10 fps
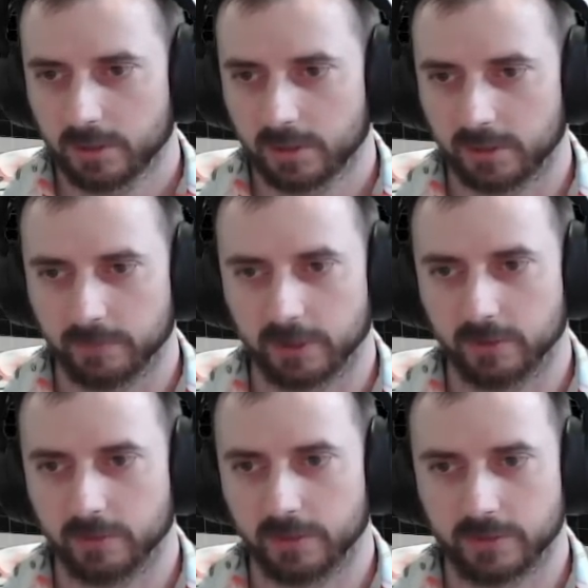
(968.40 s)
We're
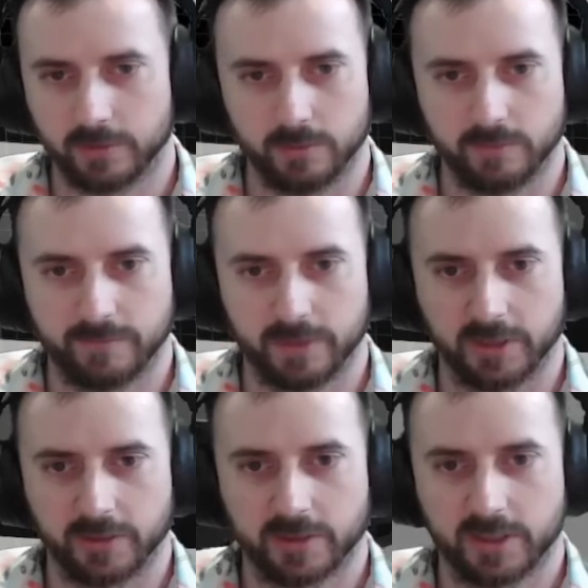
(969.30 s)
going to
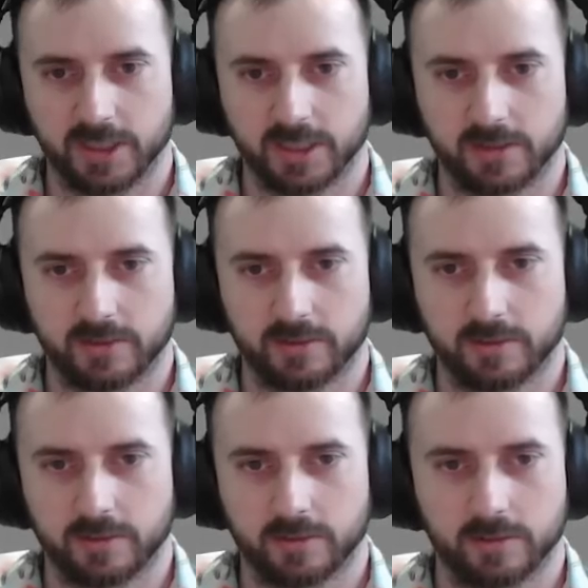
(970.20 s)
finish
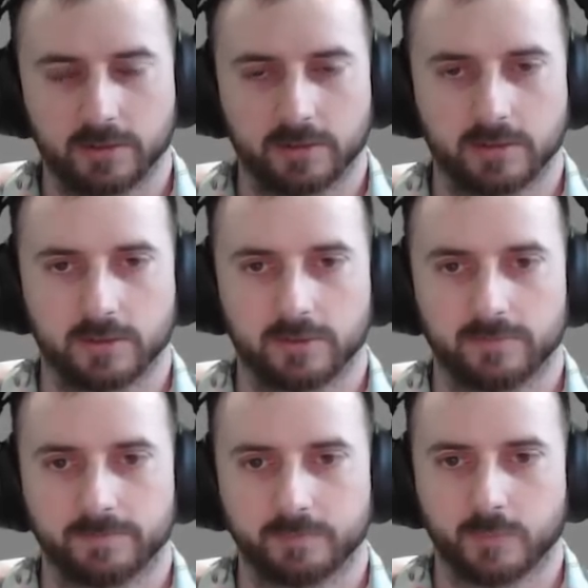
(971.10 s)
sketch.
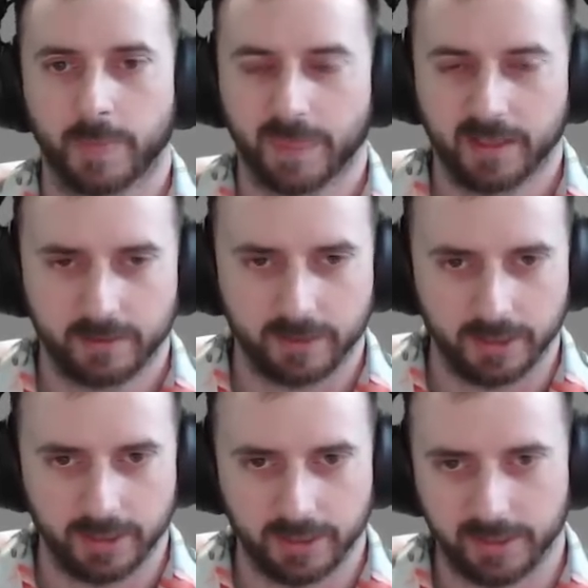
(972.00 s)

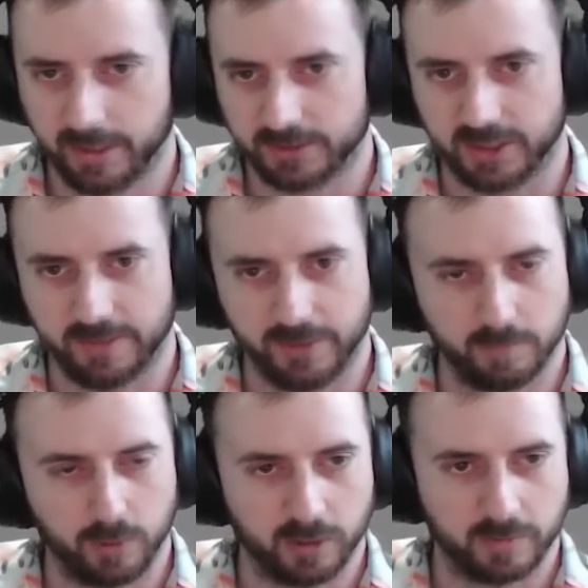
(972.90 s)
I'll save you the
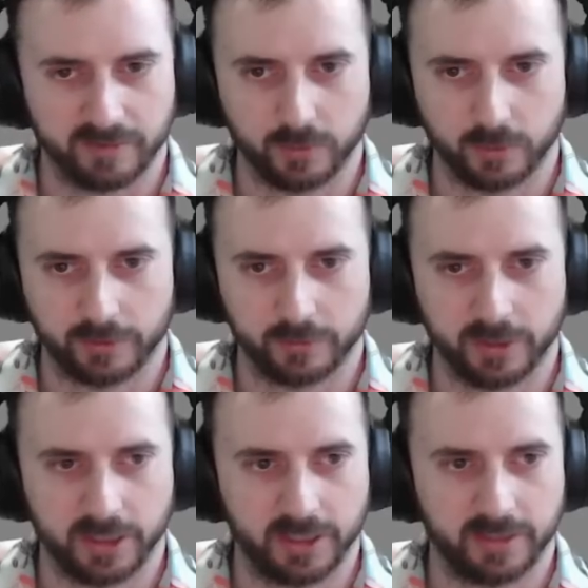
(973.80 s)
boredom of going through
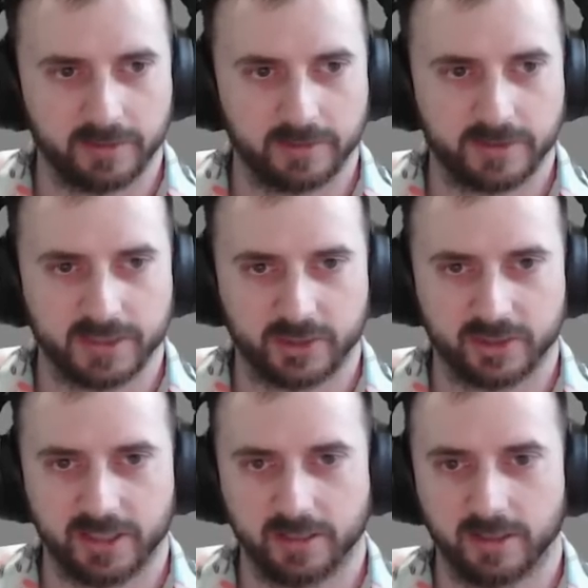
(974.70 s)
here and
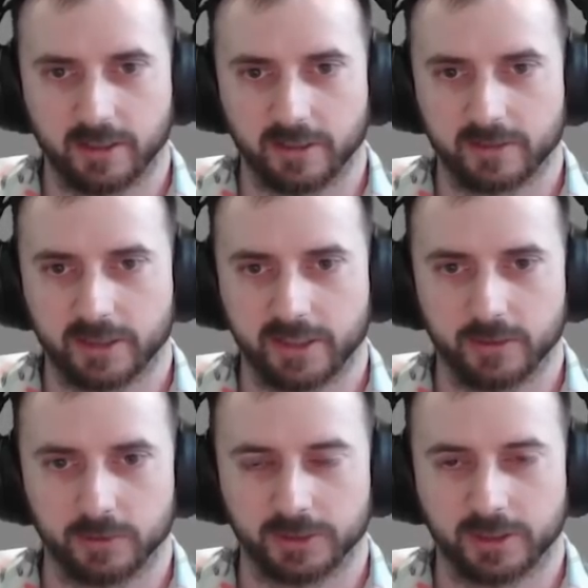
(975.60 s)
sectioning or cutting
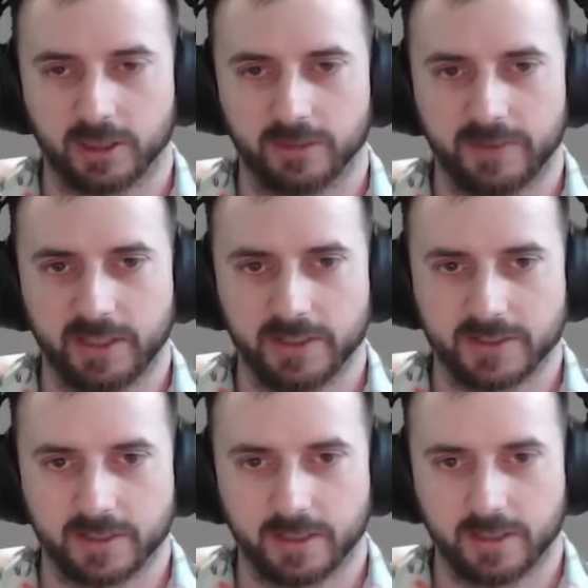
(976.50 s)
holes in all of
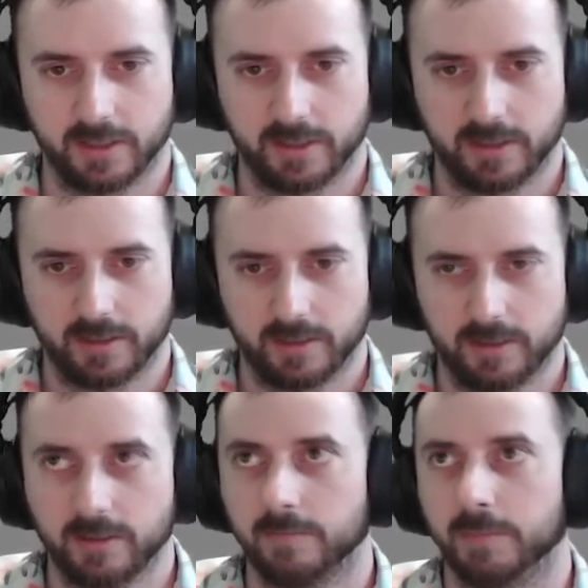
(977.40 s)
these.
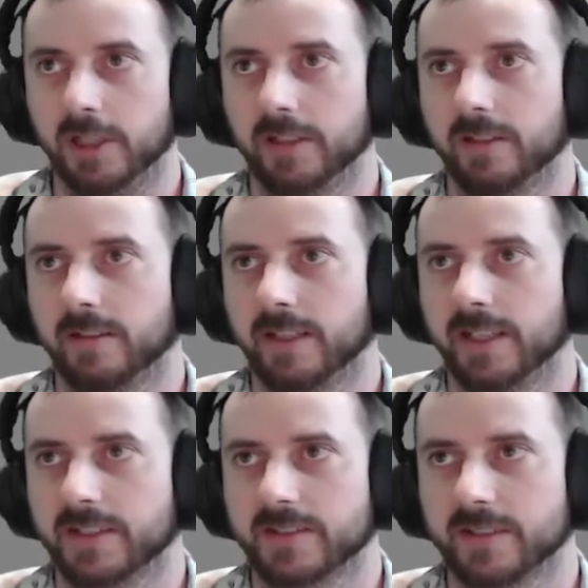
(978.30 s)
But
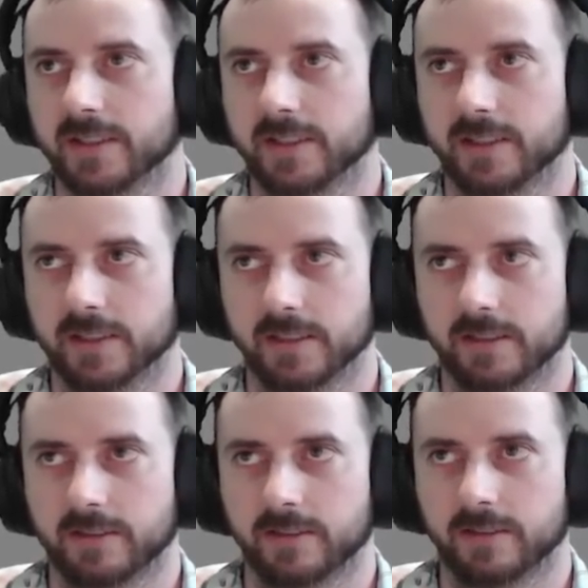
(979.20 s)
that's
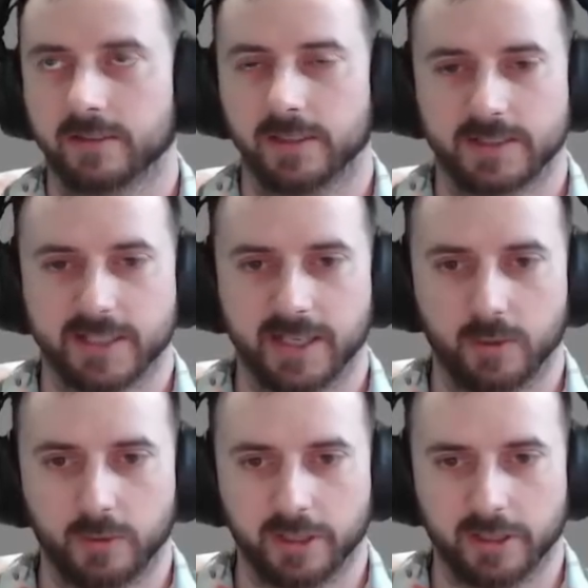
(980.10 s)
how
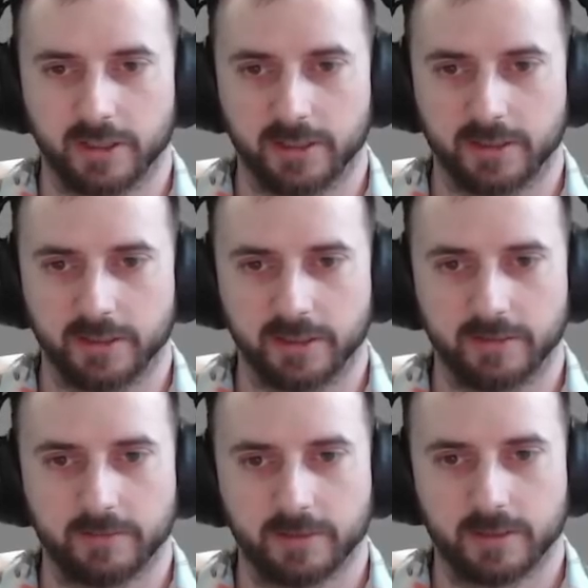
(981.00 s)
we're going
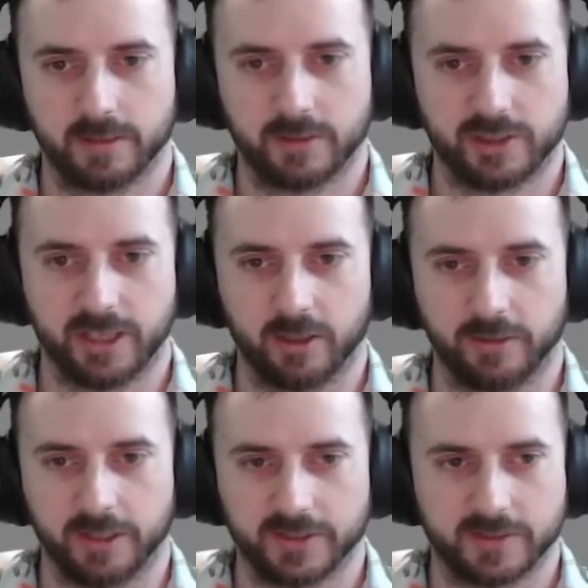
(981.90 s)
to channel
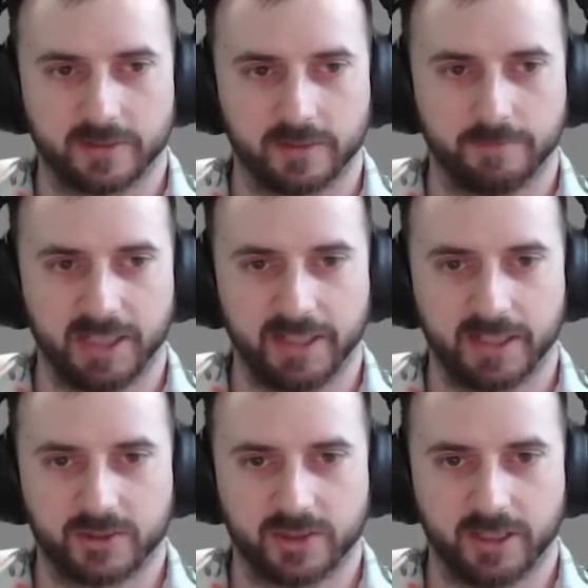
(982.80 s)
this. My
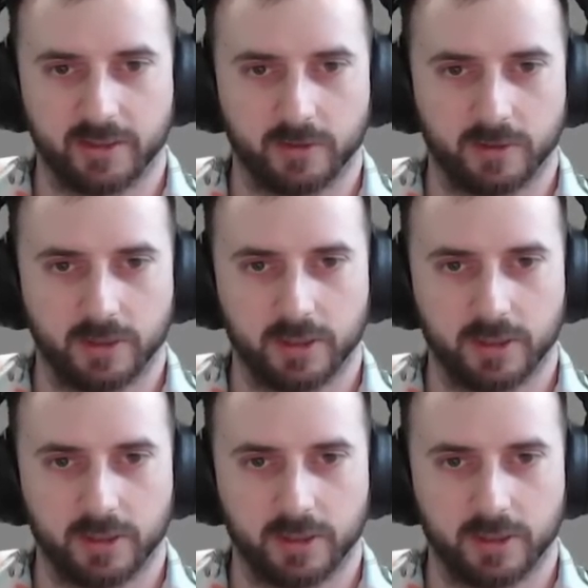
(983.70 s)
next channel